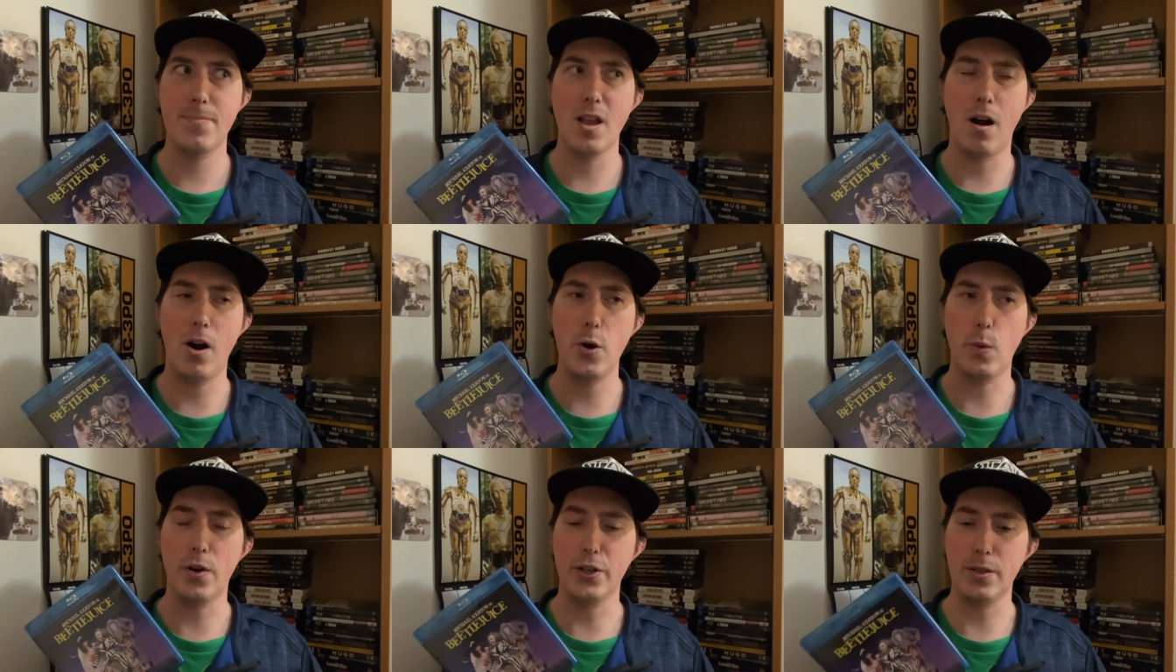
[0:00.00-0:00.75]
a
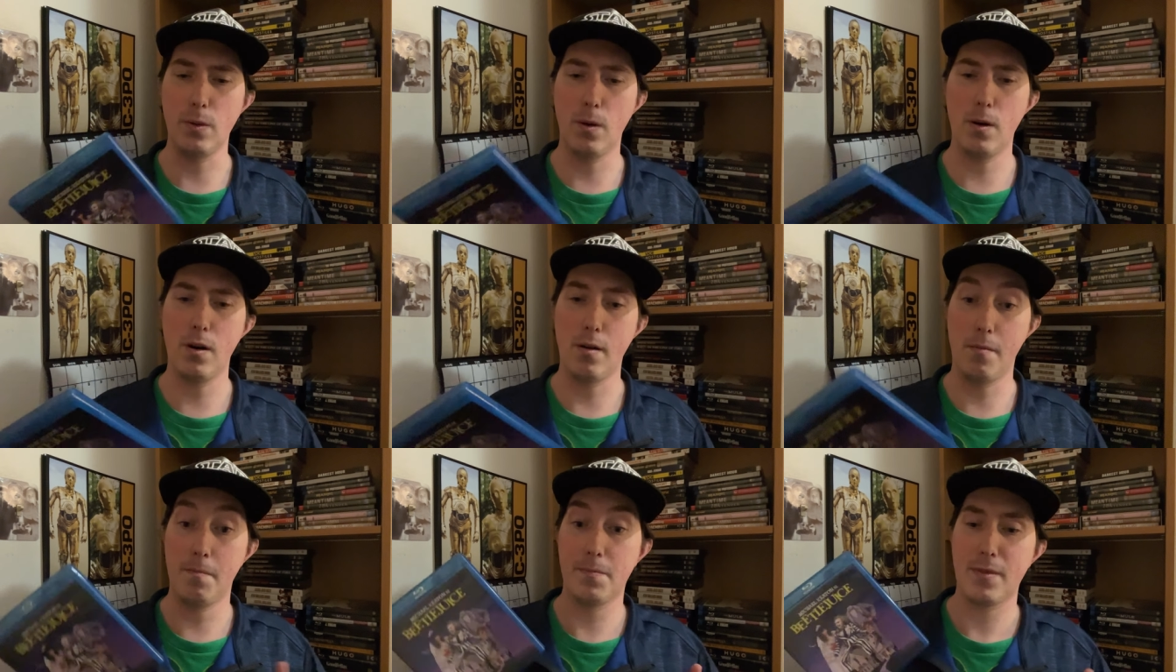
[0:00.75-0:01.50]
hardware store or,
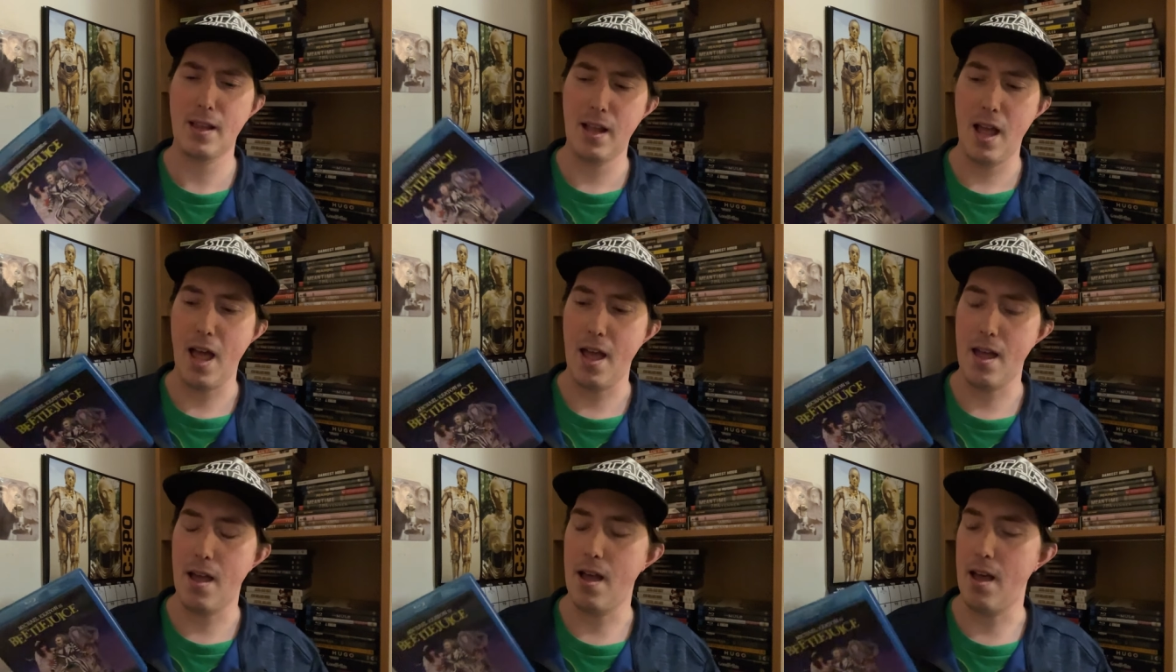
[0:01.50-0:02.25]

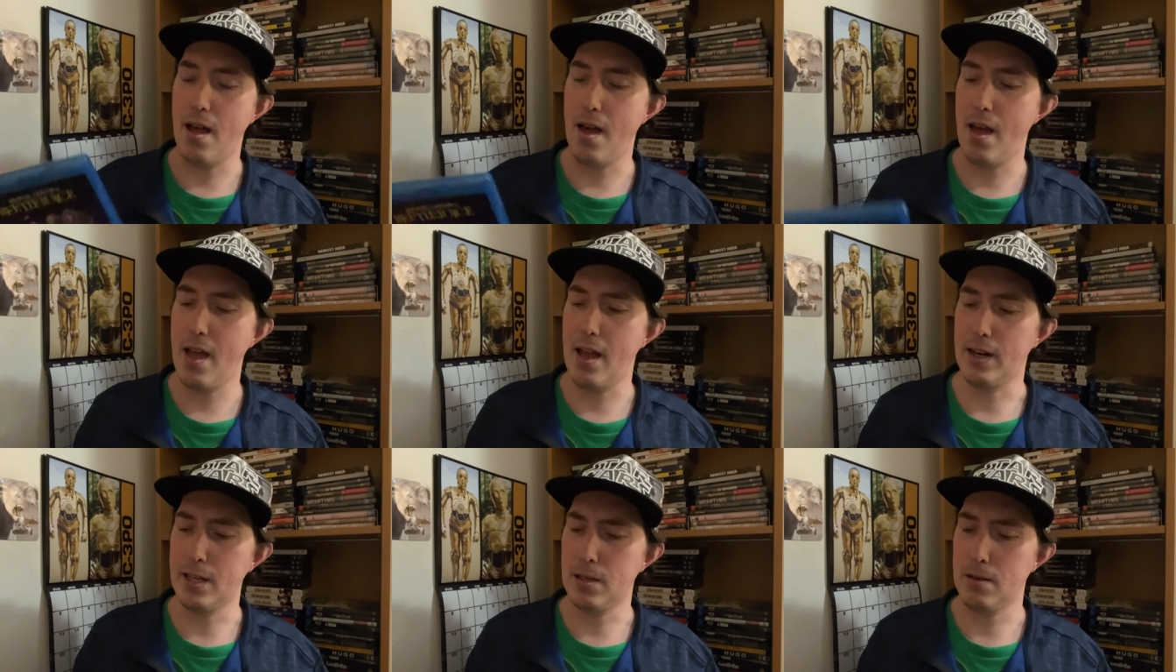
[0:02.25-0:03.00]
uh, at
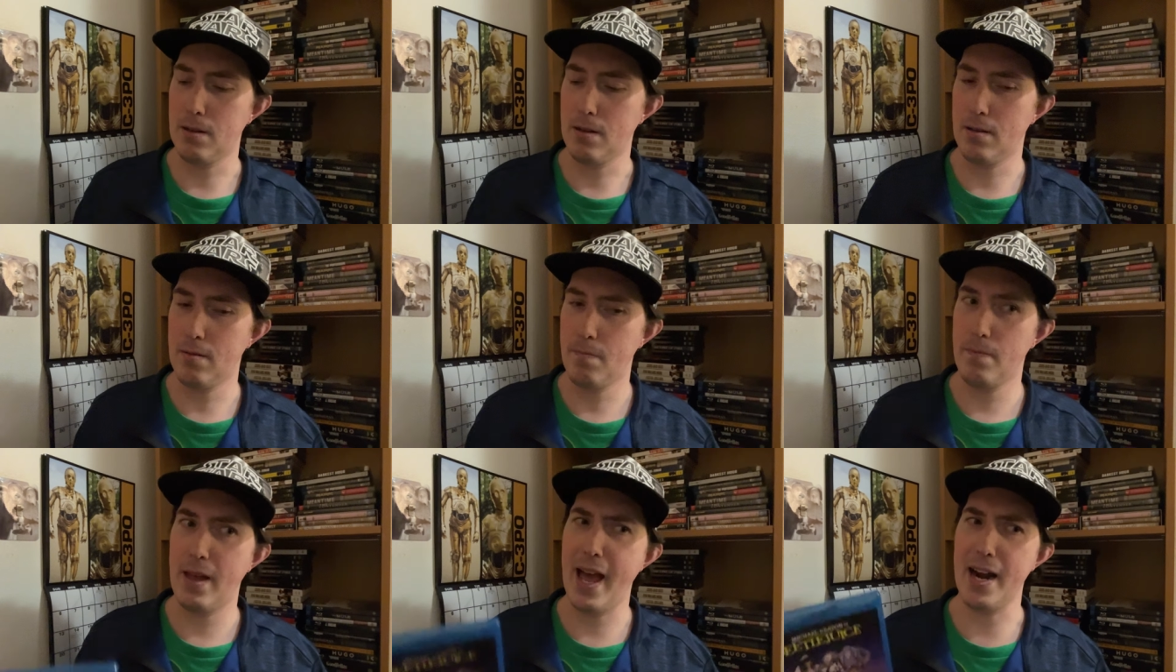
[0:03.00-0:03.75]
least uh,
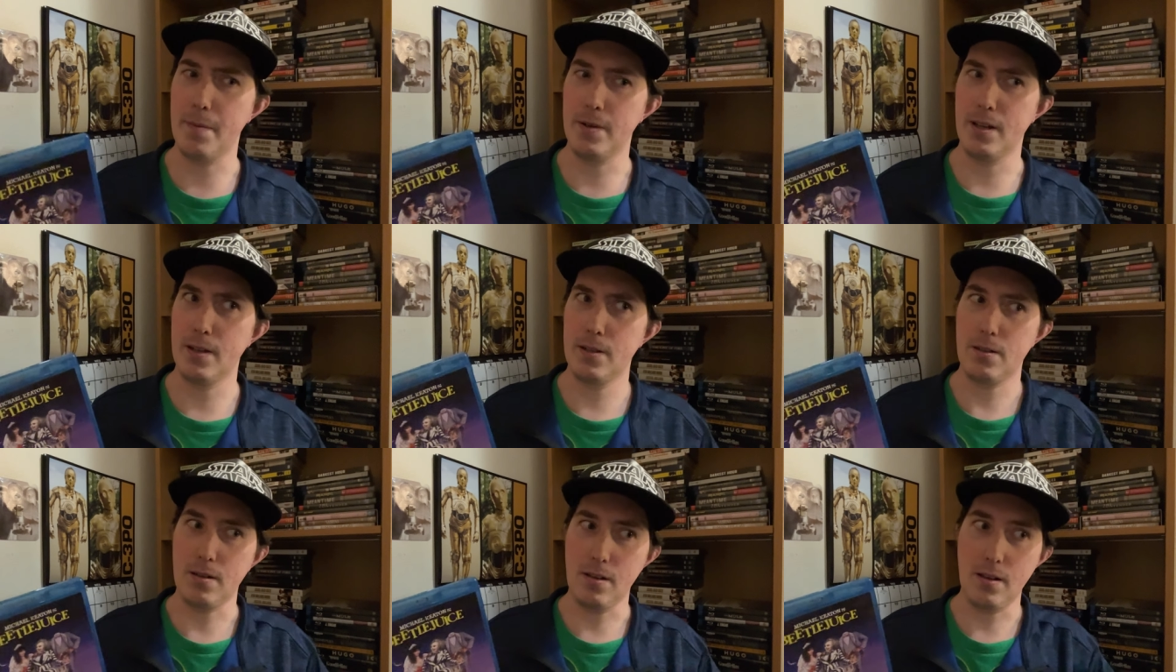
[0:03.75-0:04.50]
adam
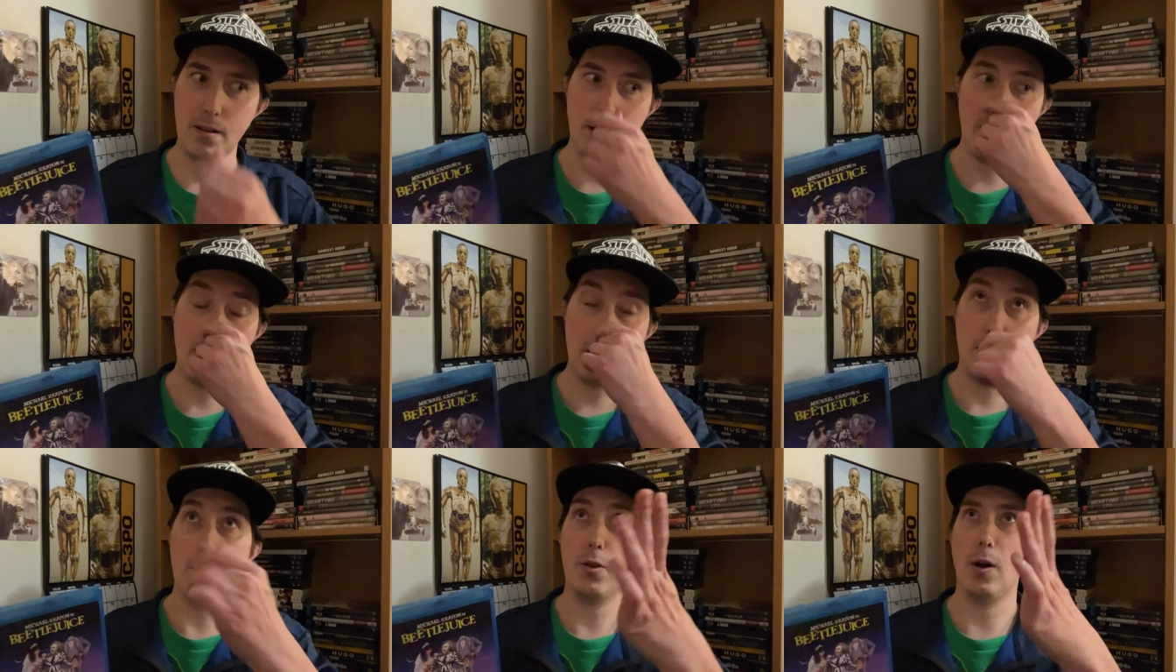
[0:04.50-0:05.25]
does uh,
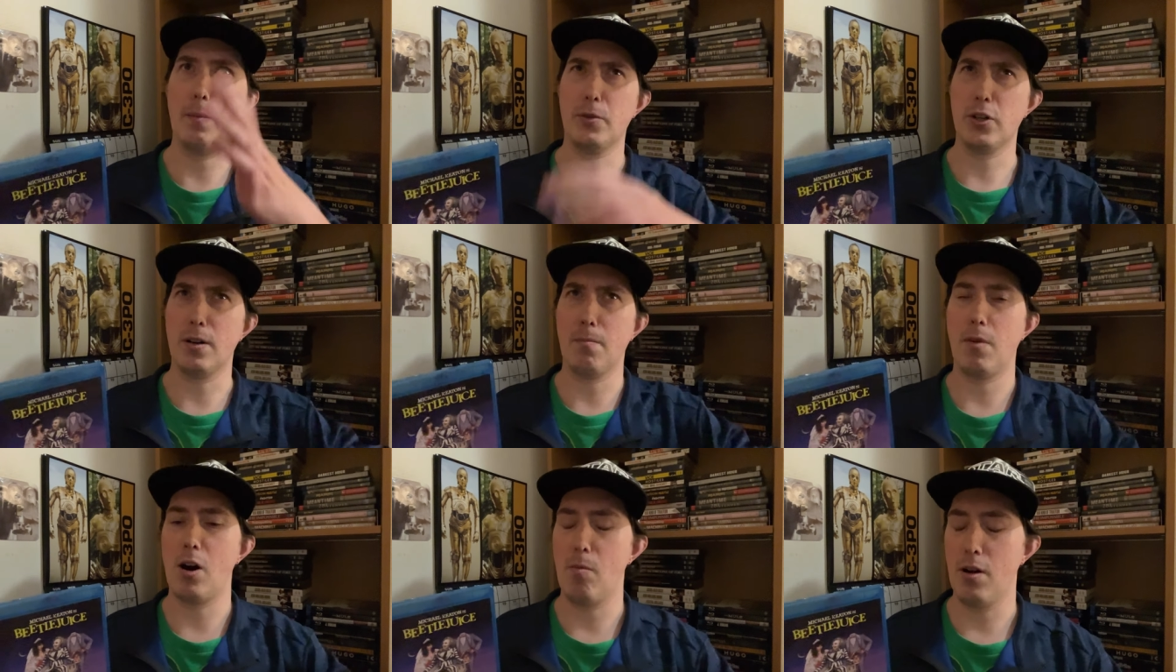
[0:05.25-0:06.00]
though i'm sure
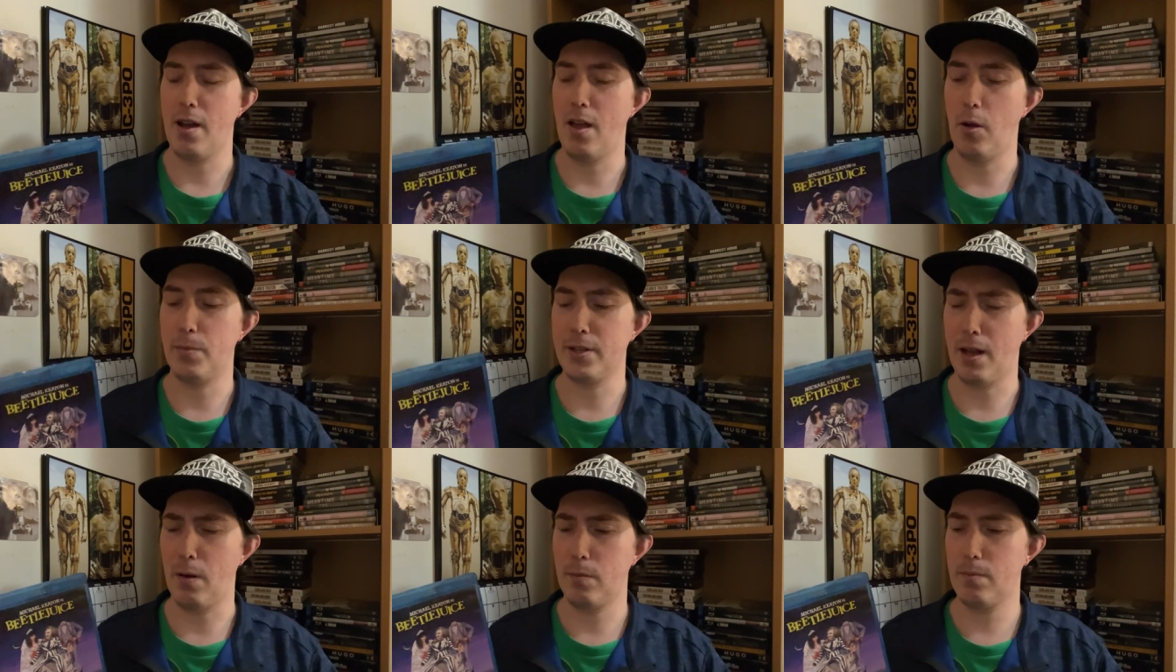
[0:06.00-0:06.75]
barbara helps
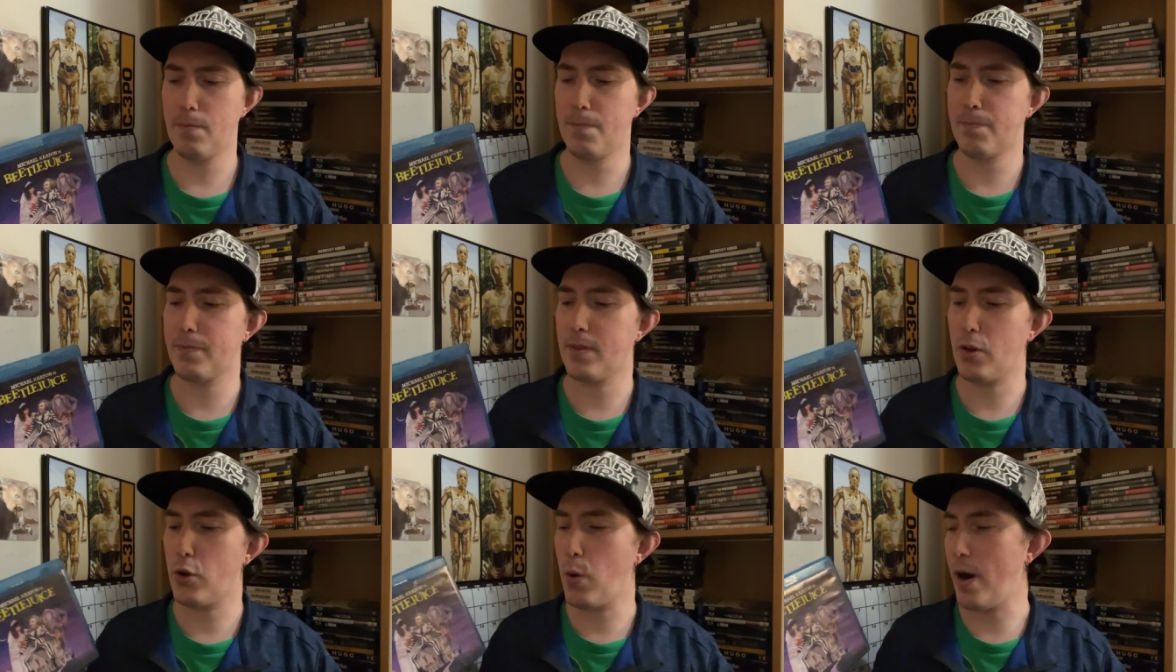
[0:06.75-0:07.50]
out
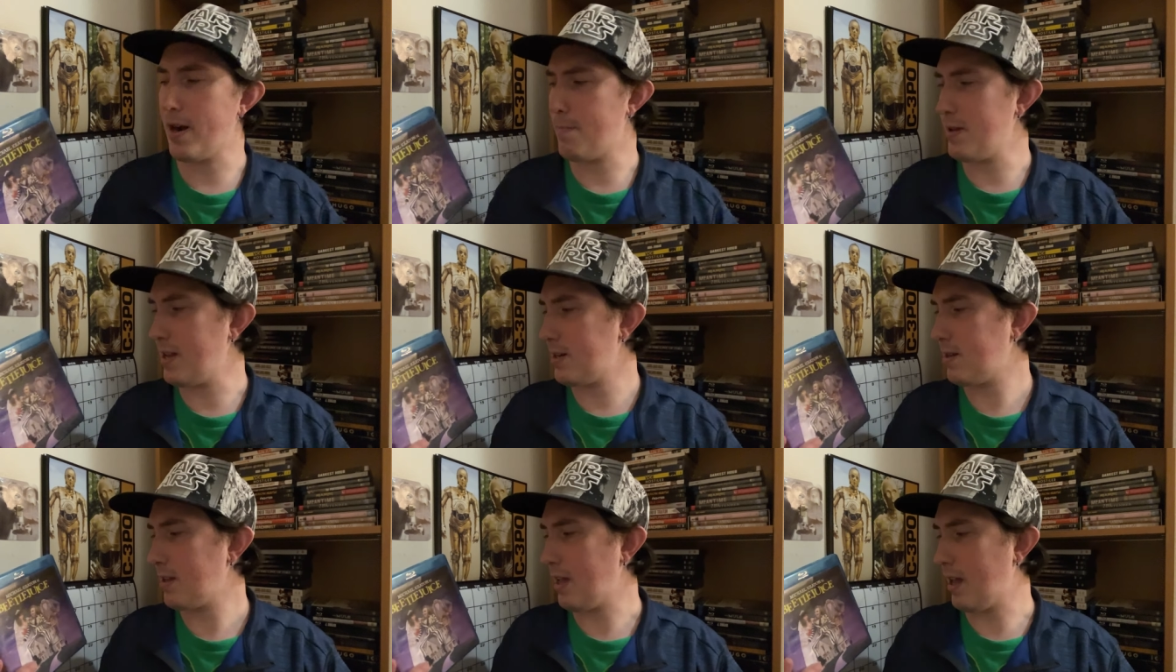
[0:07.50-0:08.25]
quite a bit
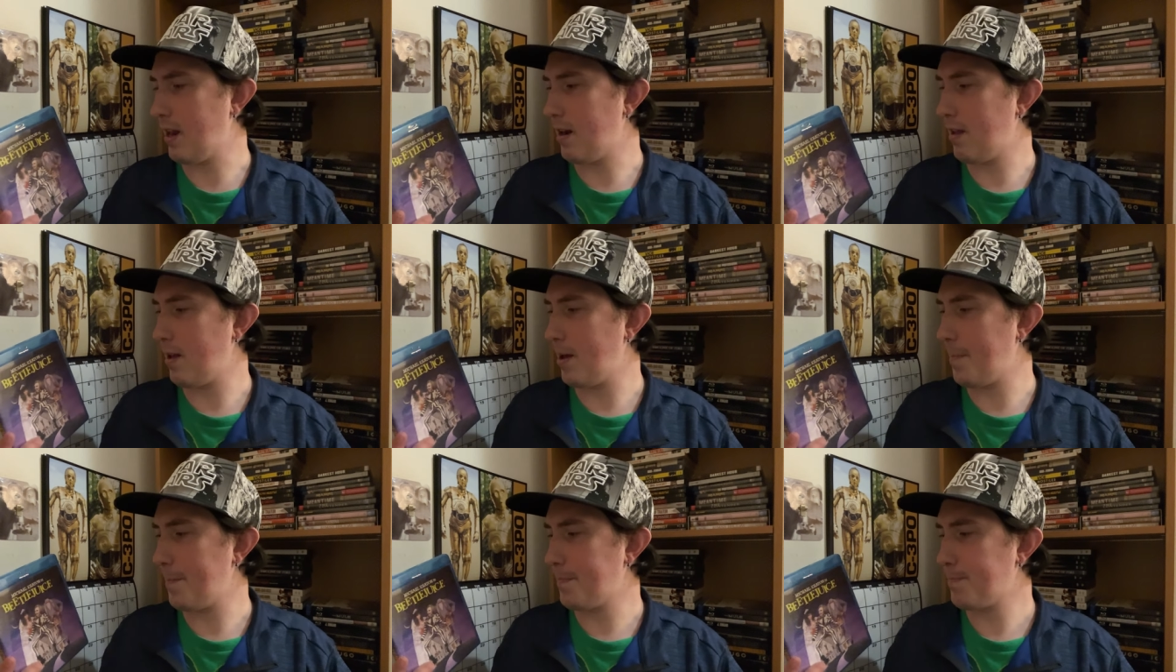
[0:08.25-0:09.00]
and um,